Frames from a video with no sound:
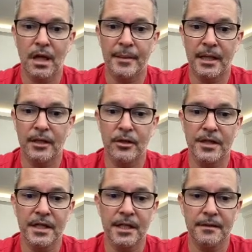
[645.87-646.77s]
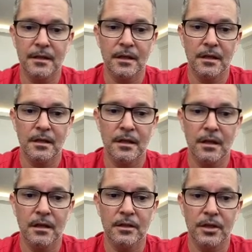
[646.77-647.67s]
I'm going to enter D.
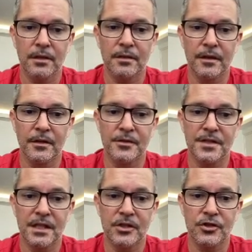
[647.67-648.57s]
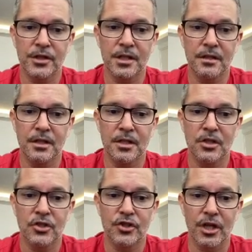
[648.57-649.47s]
Ah, look, there's the entry.
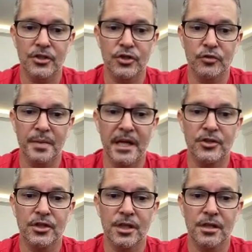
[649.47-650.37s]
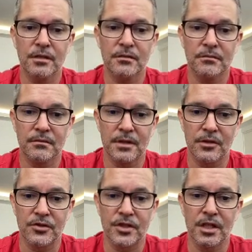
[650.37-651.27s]
Josh Kilpatrick,
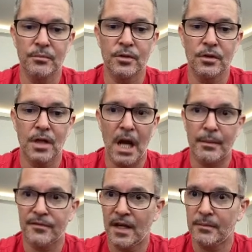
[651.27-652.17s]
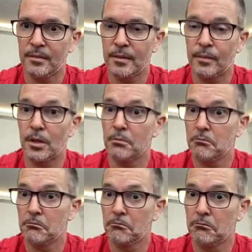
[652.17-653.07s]
there's the number. I'm a family member.
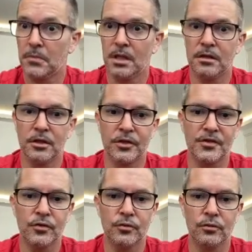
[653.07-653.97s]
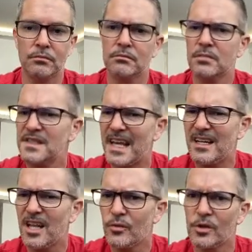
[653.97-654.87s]
Looks cool. Let's add
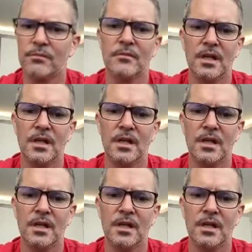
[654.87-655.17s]
another one.